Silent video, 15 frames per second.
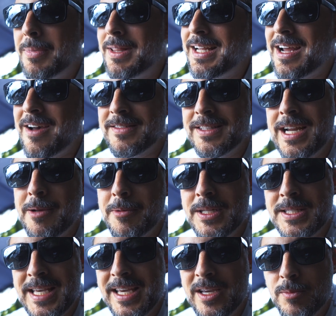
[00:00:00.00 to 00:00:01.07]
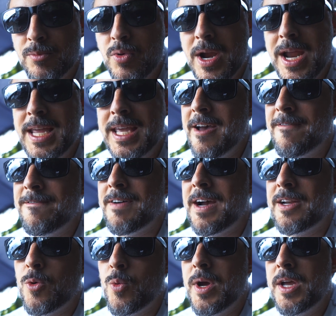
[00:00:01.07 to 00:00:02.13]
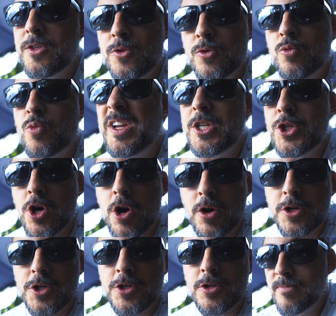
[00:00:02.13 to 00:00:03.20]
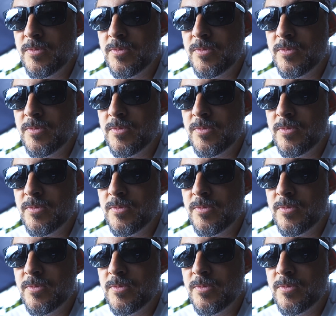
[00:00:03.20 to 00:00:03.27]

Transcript: but then after that, I'm going to take a break and find a way to recharge.